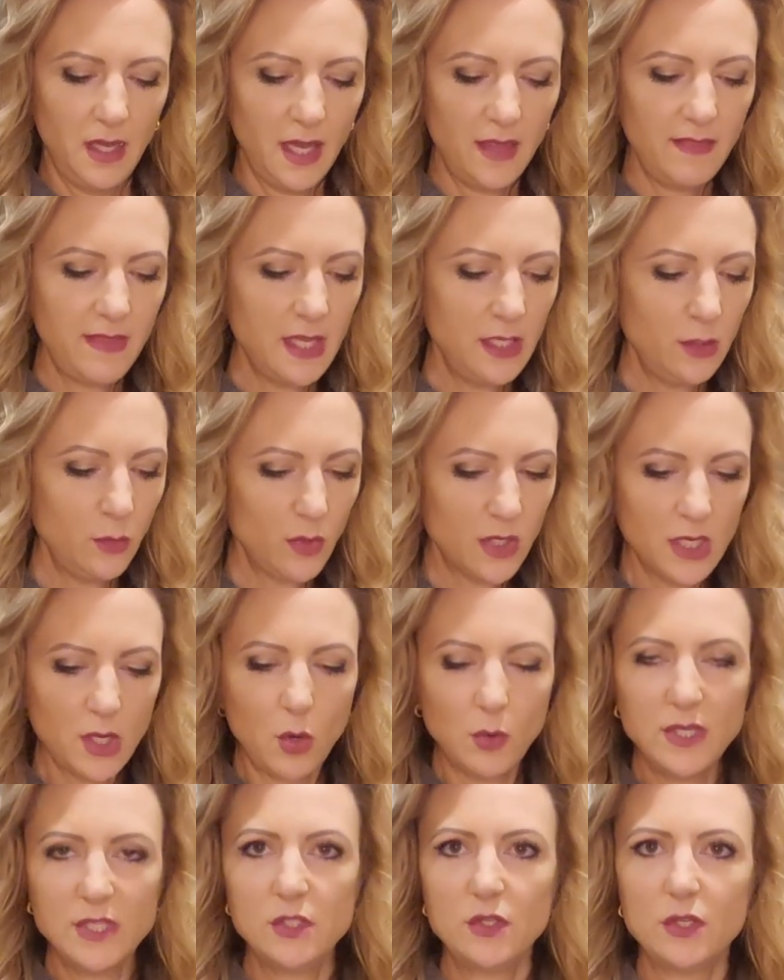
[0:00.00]
And then you want to
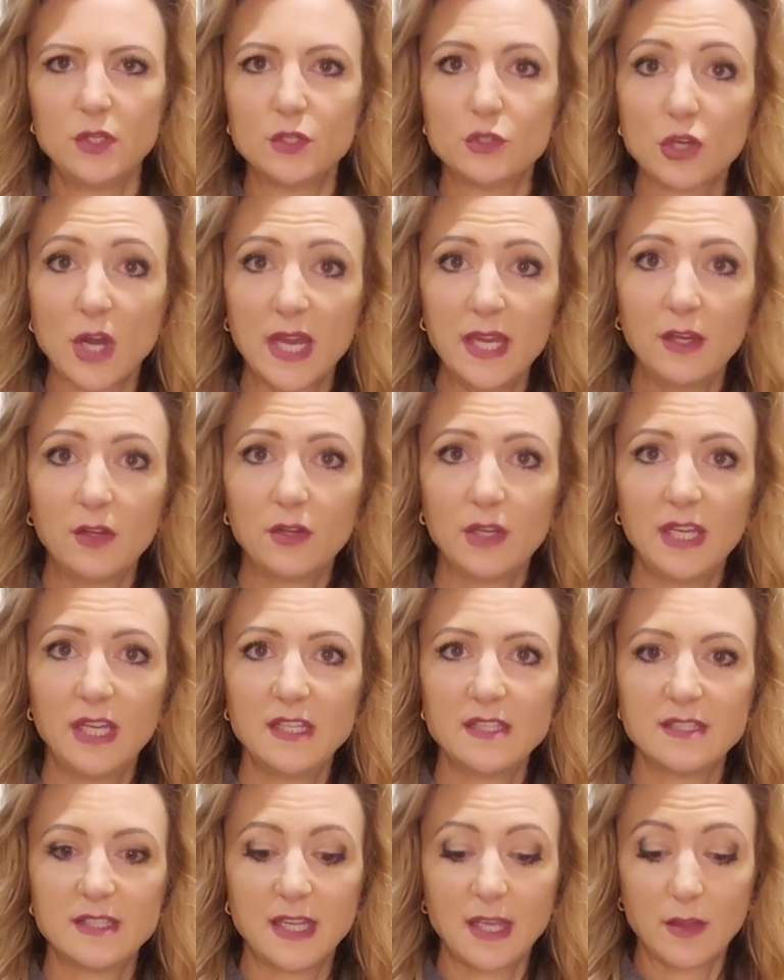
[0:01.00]
always do your dry
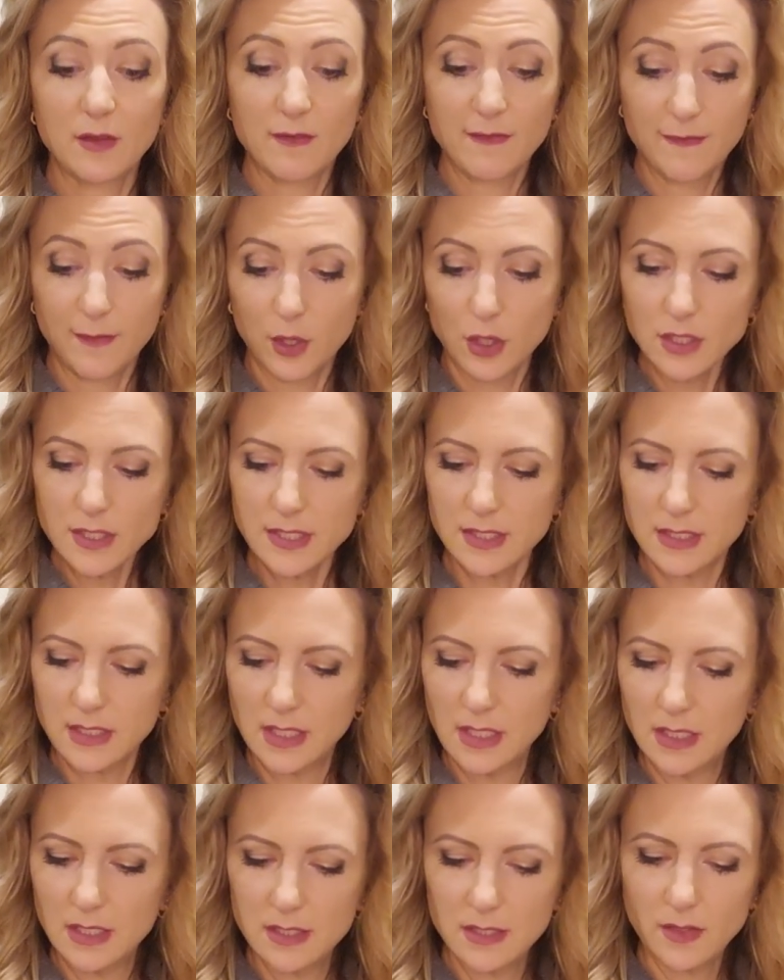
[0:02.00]
ingredients together
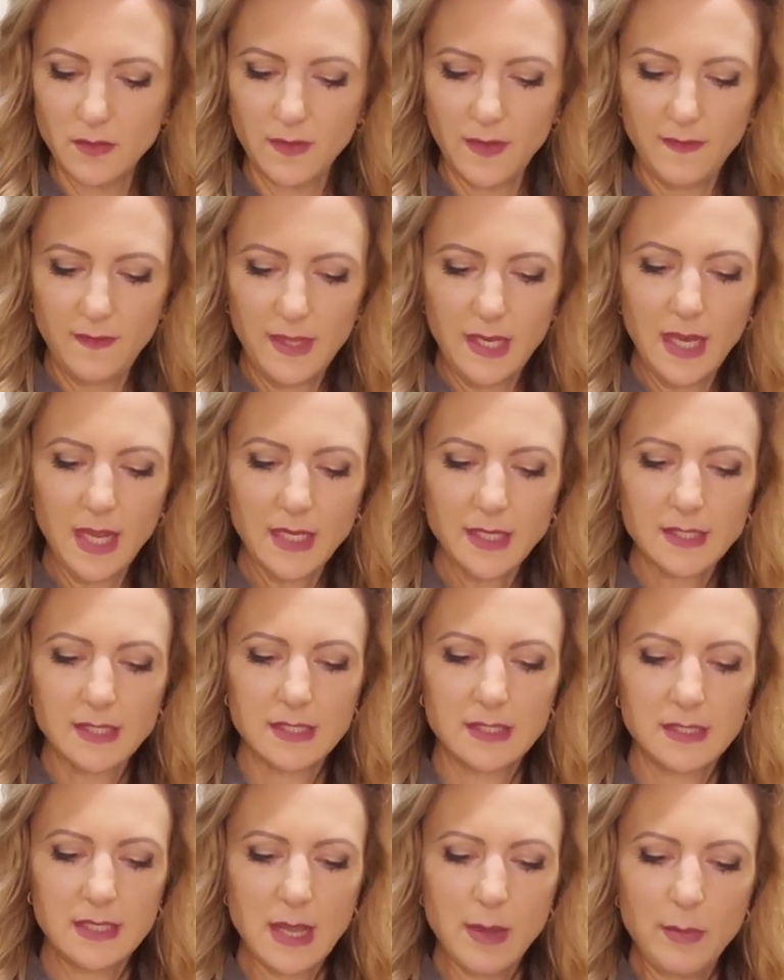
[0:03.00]
first. So then the
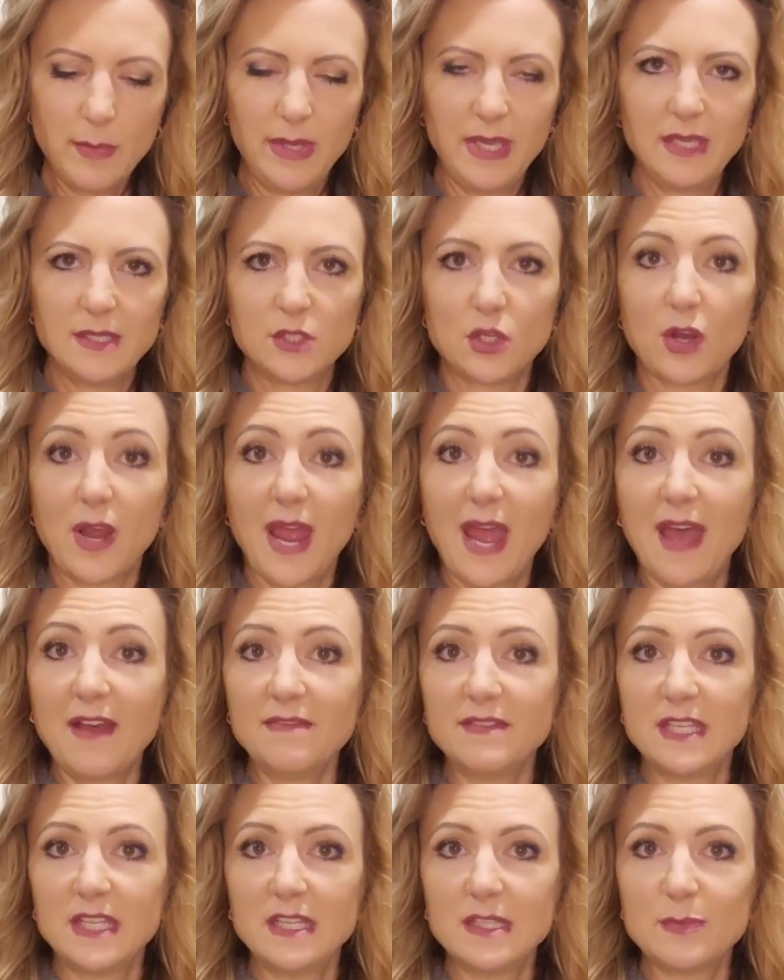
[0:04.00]
next step is your
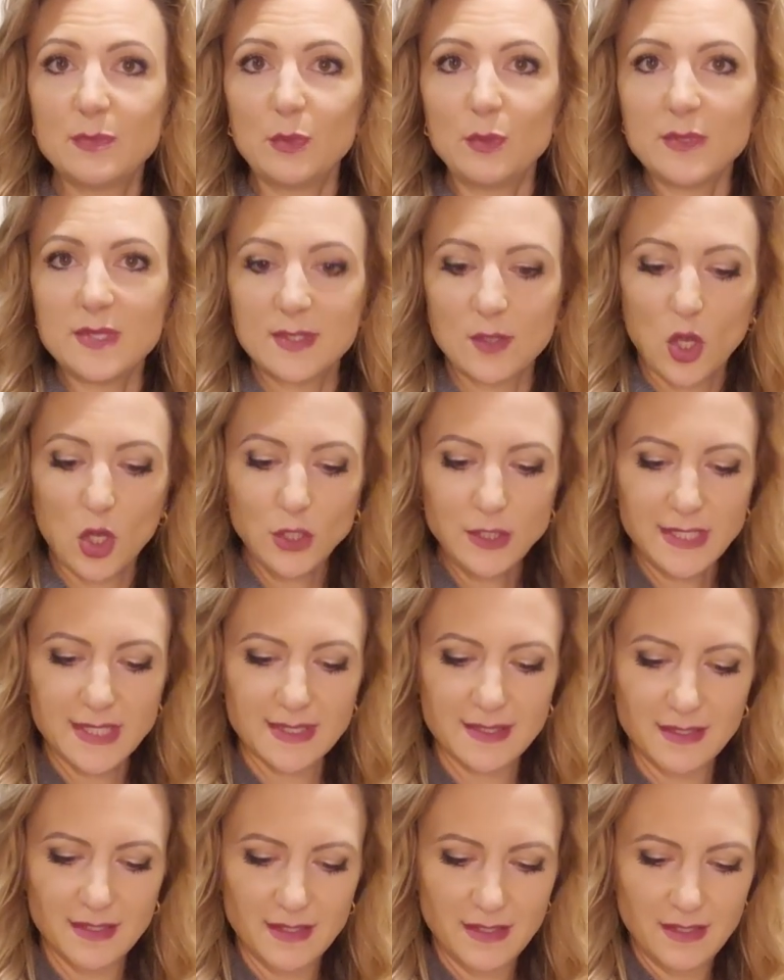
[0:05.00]
1/2 teaspoon
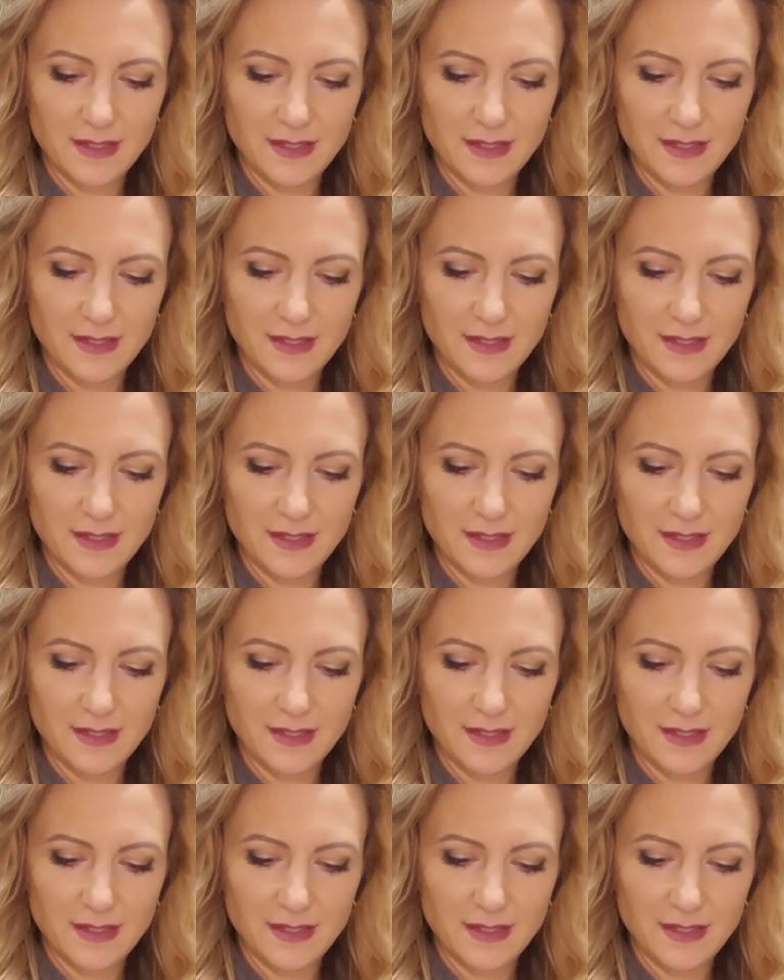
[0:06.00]
salt.